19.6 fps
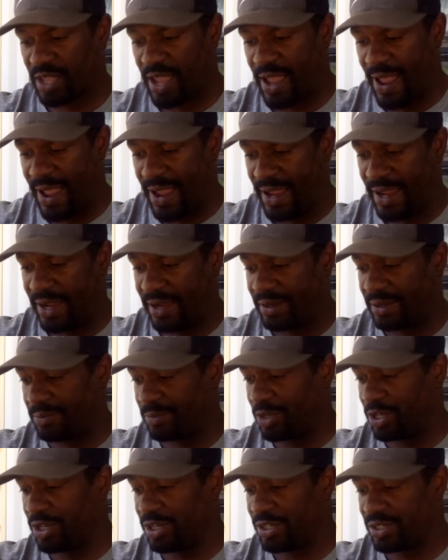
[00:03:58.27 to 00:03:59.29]
I am
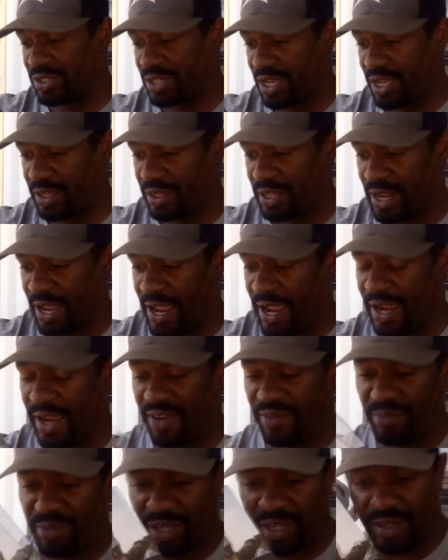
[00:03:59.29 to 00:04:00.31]
going to say that I
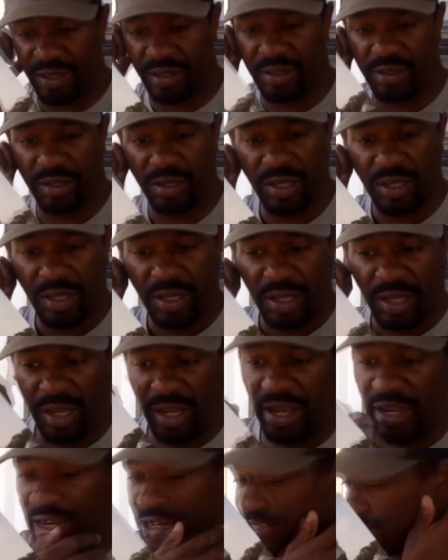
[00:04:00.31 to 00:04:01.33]
have been
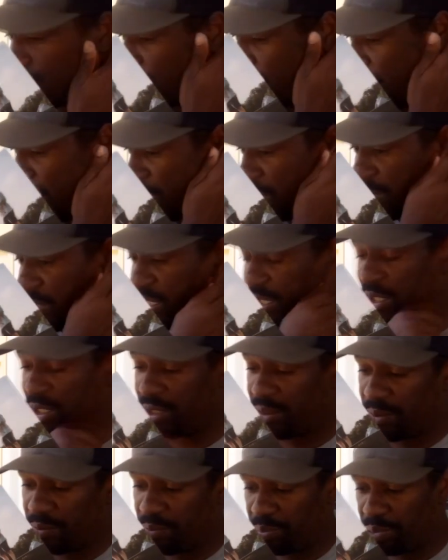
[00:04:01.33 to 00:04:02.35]
extremely
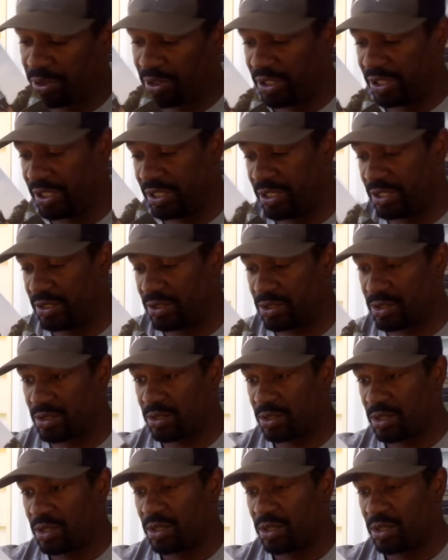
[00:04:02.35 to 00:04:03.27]
pleased